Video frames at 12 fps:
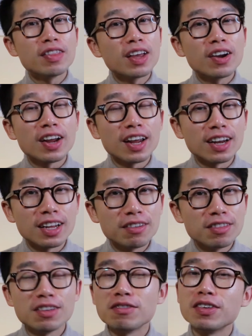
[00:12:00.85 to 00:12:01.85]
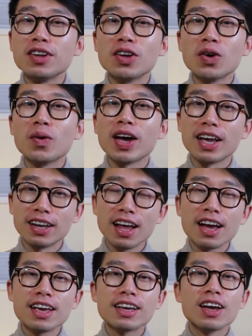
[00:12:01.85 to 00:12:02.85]
there and give this video a
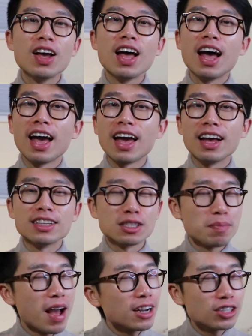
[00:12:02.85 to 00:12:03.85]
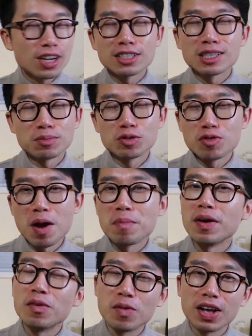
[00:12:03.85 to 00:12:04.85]
like and smash that subscribe
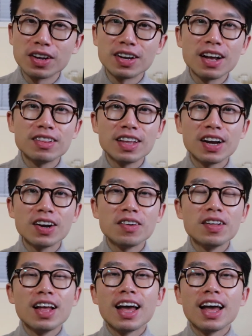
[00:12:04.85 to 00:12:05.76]
button while you're down there.